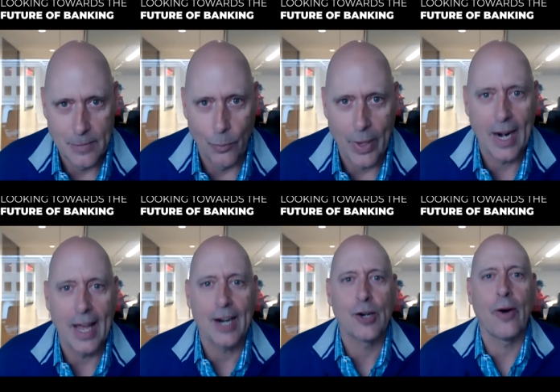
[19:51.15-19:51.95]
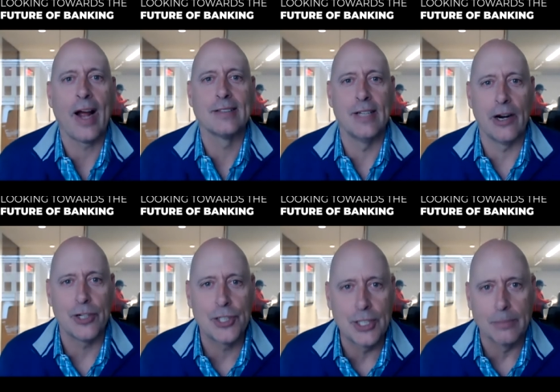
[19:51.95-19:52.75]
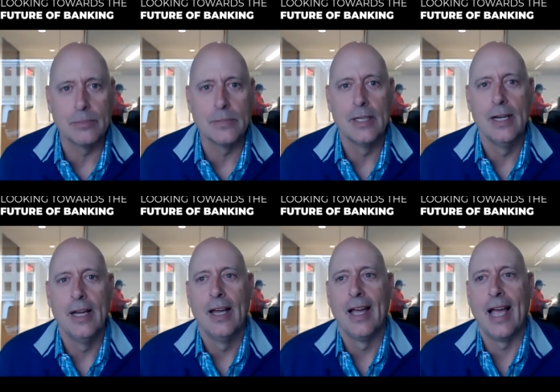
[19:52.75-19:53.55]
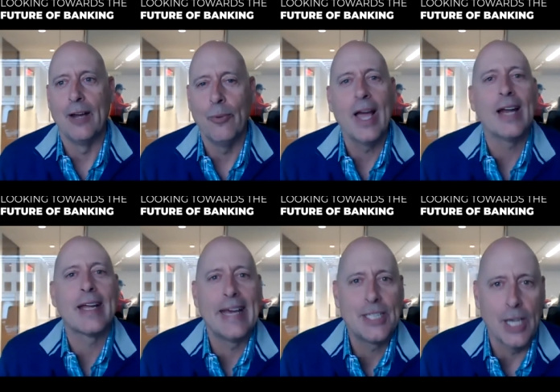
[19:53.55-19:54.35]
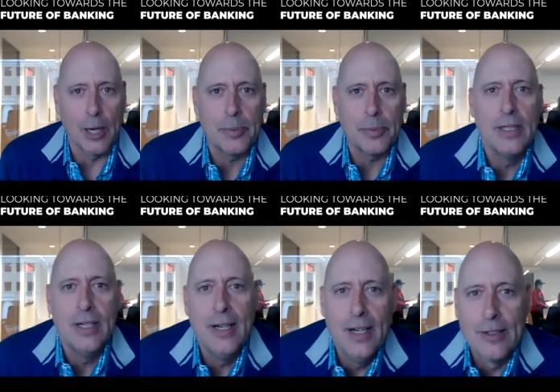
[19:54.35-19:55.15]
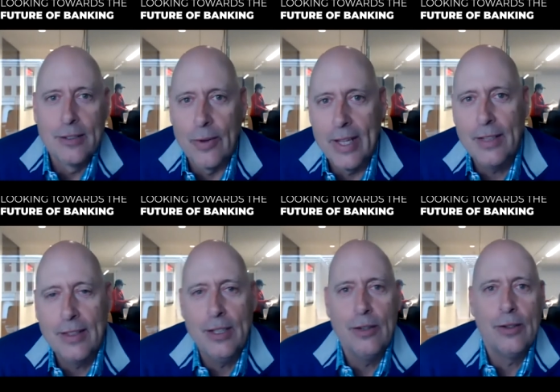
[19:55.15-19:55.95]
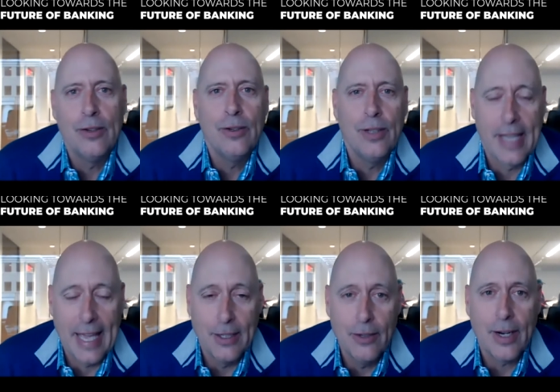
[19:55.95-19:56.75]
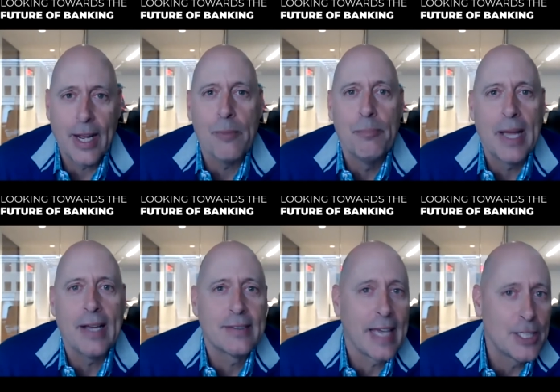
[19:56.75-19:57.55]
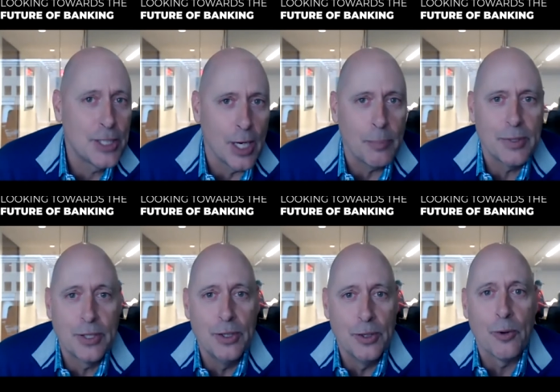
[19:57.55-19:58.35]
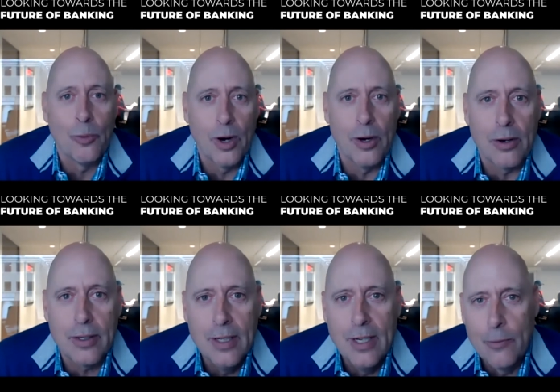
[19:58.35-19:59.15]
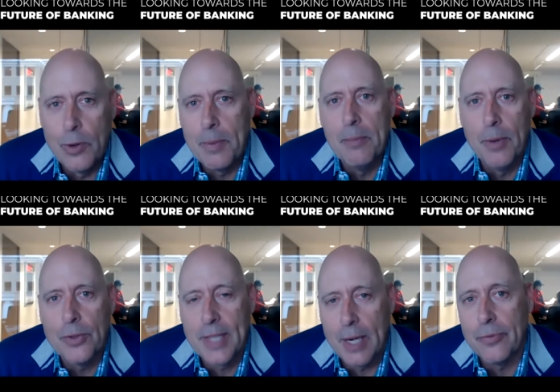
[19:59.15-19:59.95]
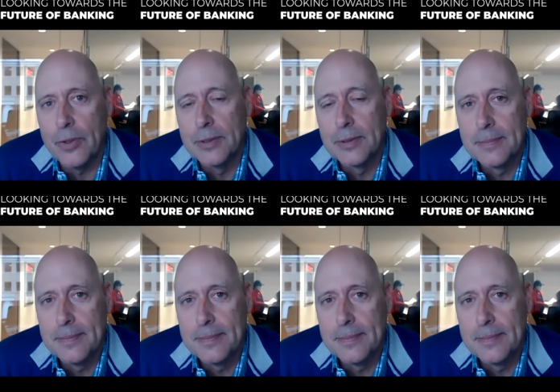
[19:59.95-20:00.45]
We had a lot of cracks in our ship, and we had to catch up. So anything you do can do to help banks catch up to your world would be most helpful.